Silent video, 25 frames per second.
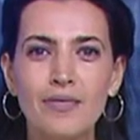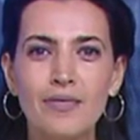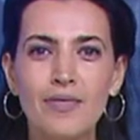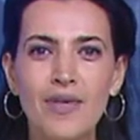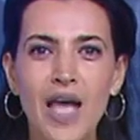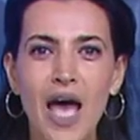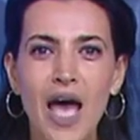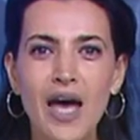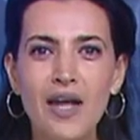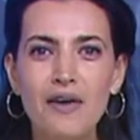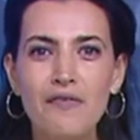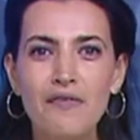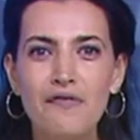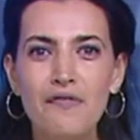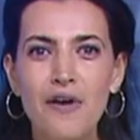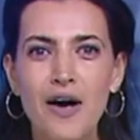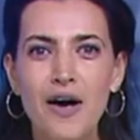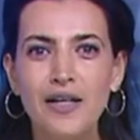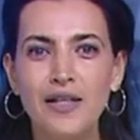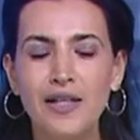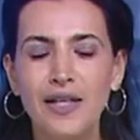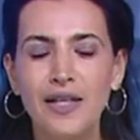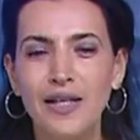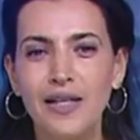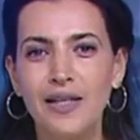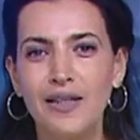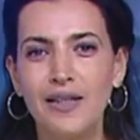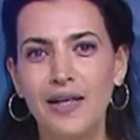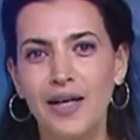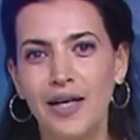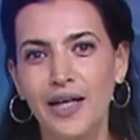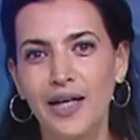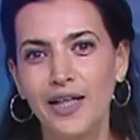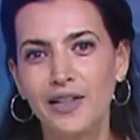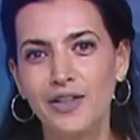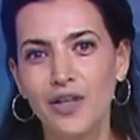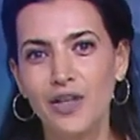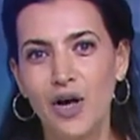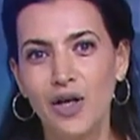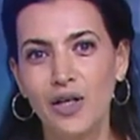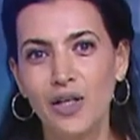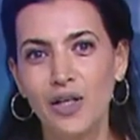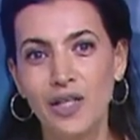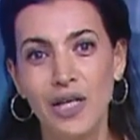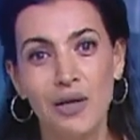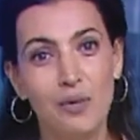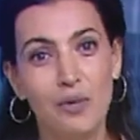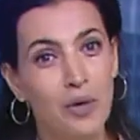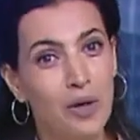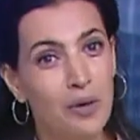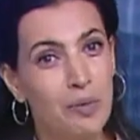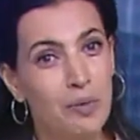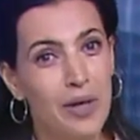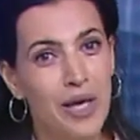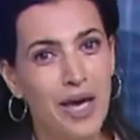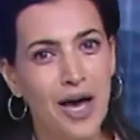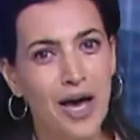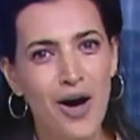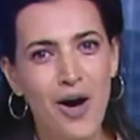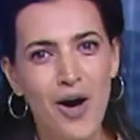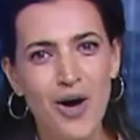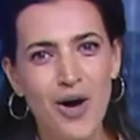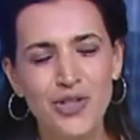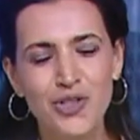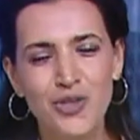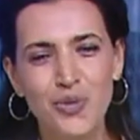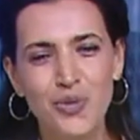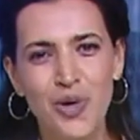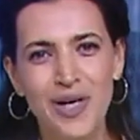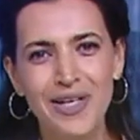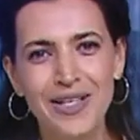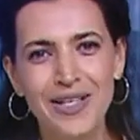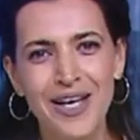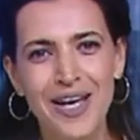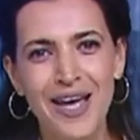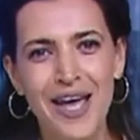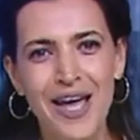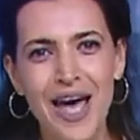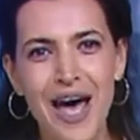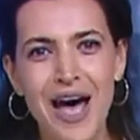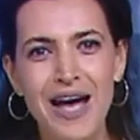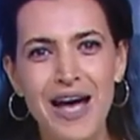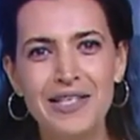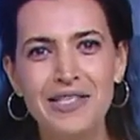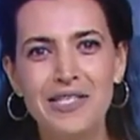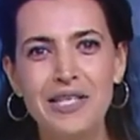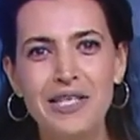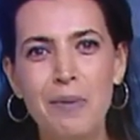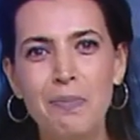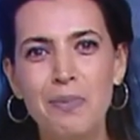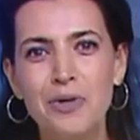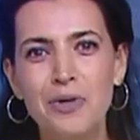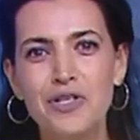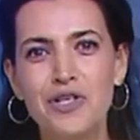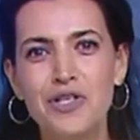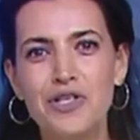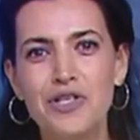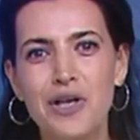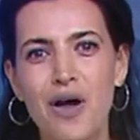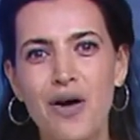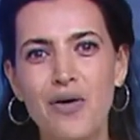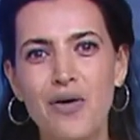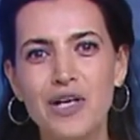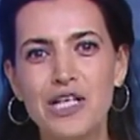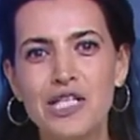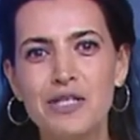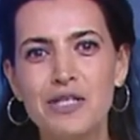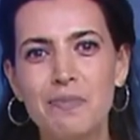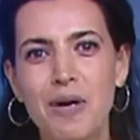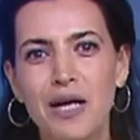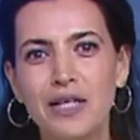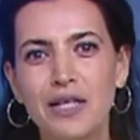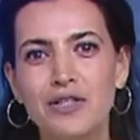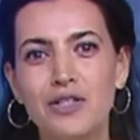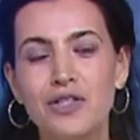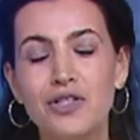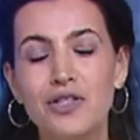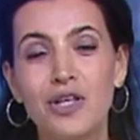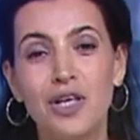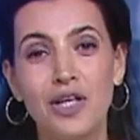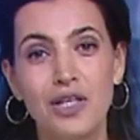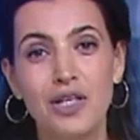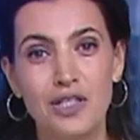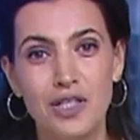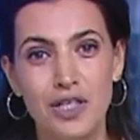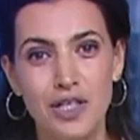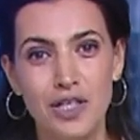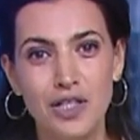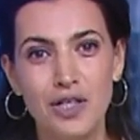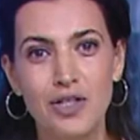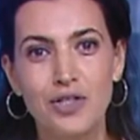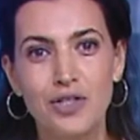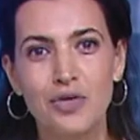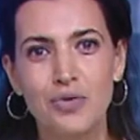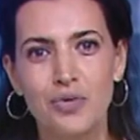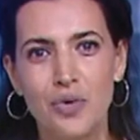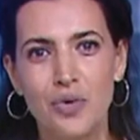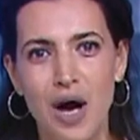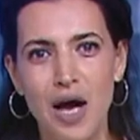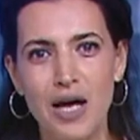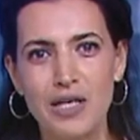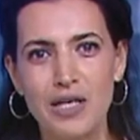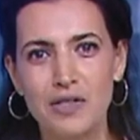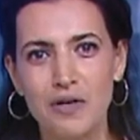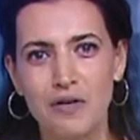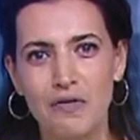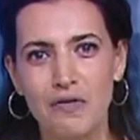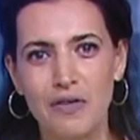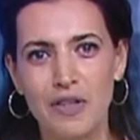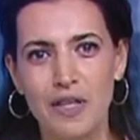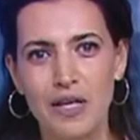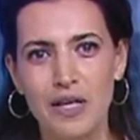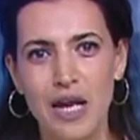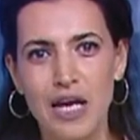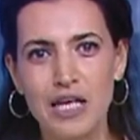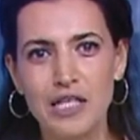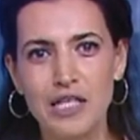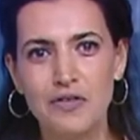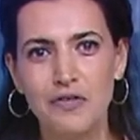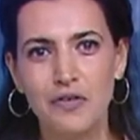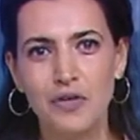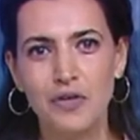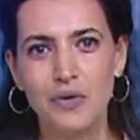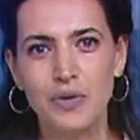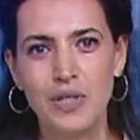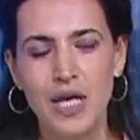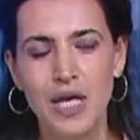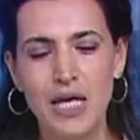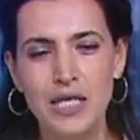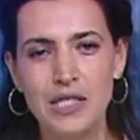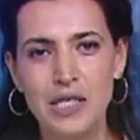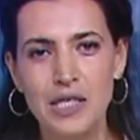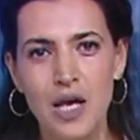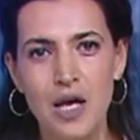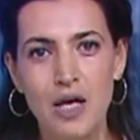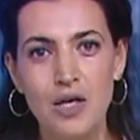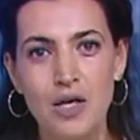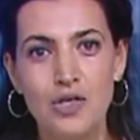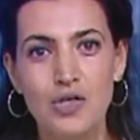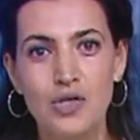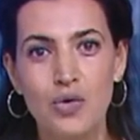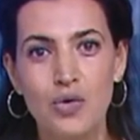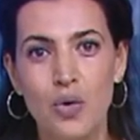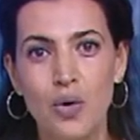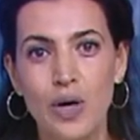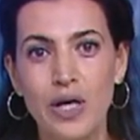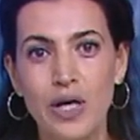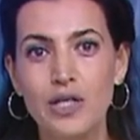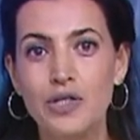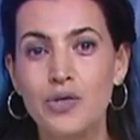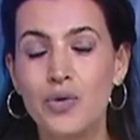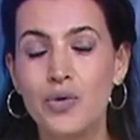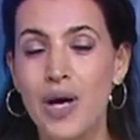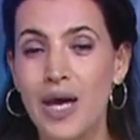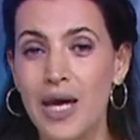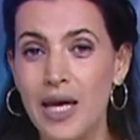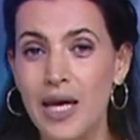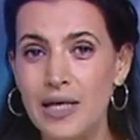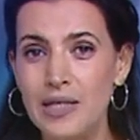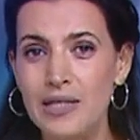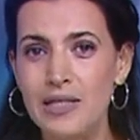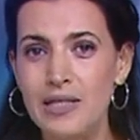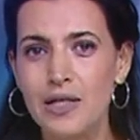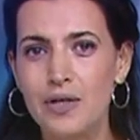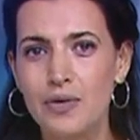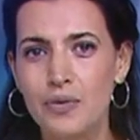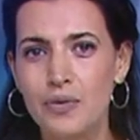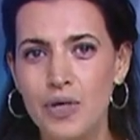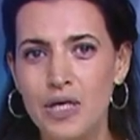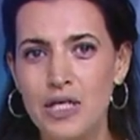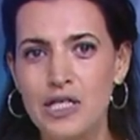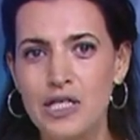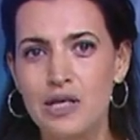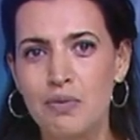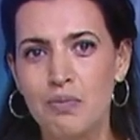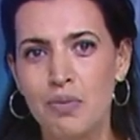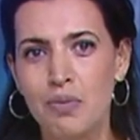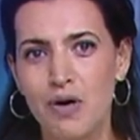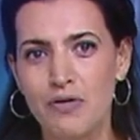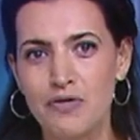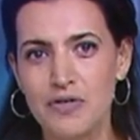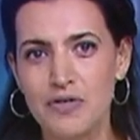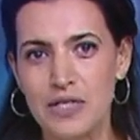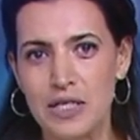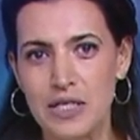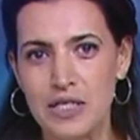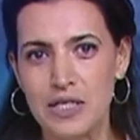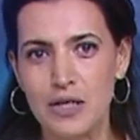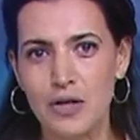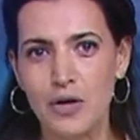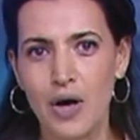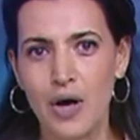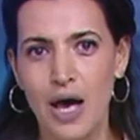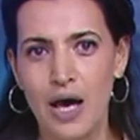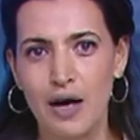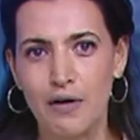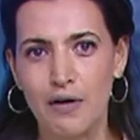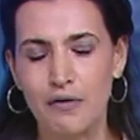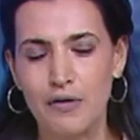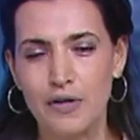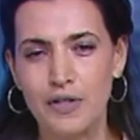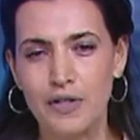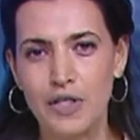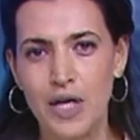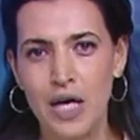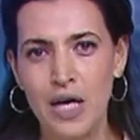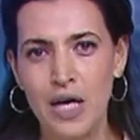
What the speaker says: And finally, the Eid holiday will be a hot one as temperatures are expected to continue to rise over the next few days, soaring to 8 degrees above seasonal average.